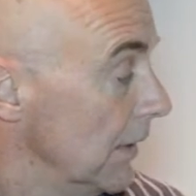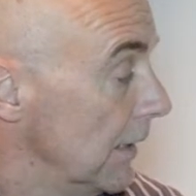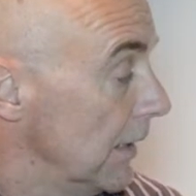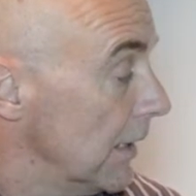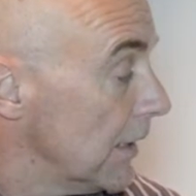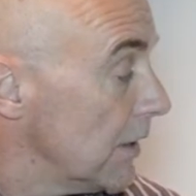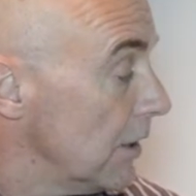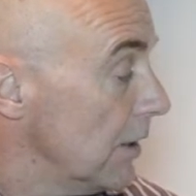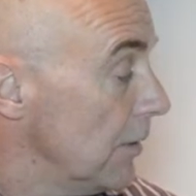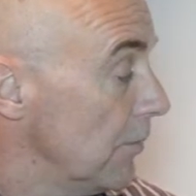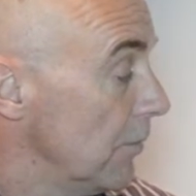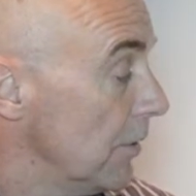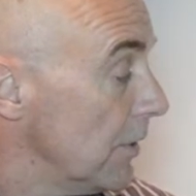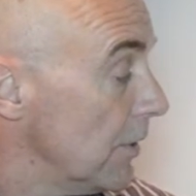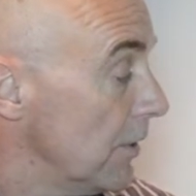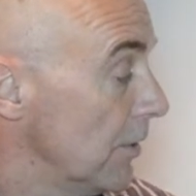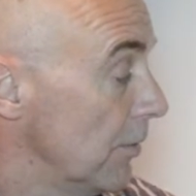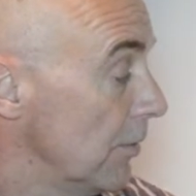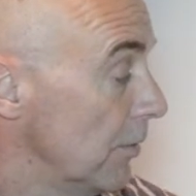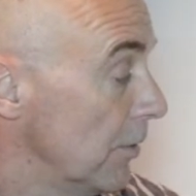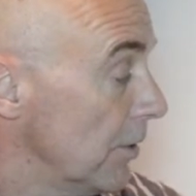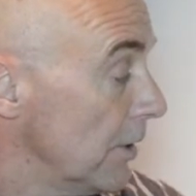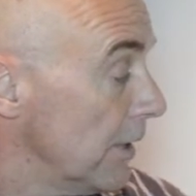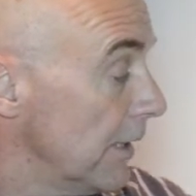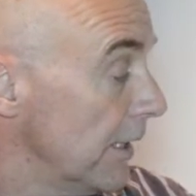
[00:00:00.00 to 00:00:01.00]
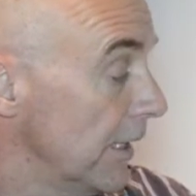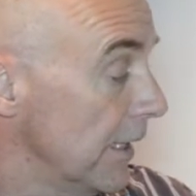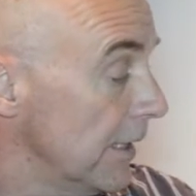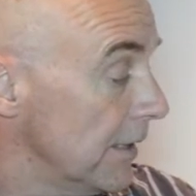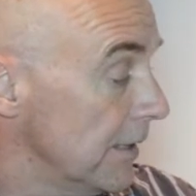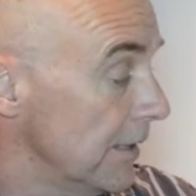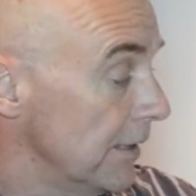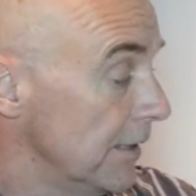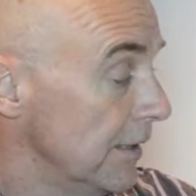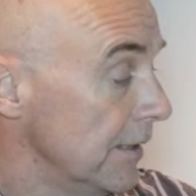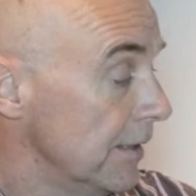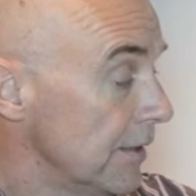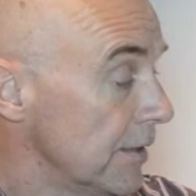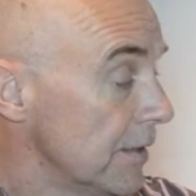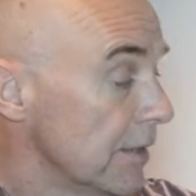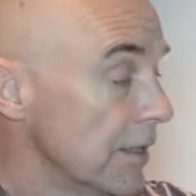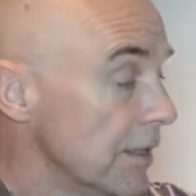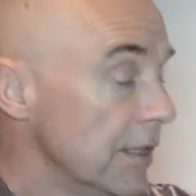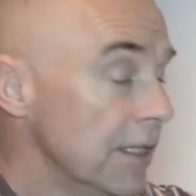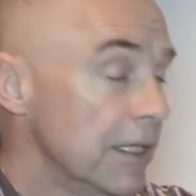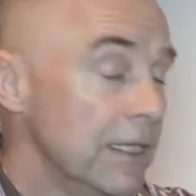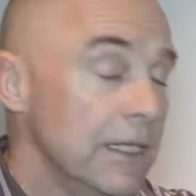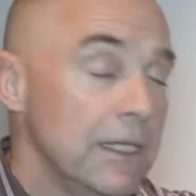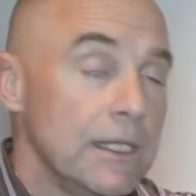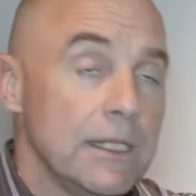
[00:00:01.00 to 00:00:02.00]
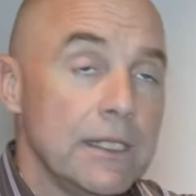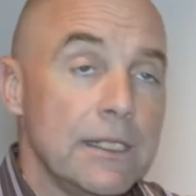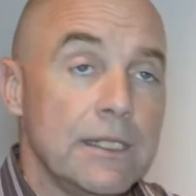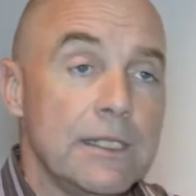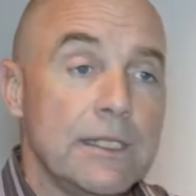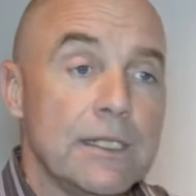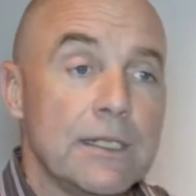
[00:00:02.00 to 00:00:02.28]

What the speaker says: Actually, what you're looking at is the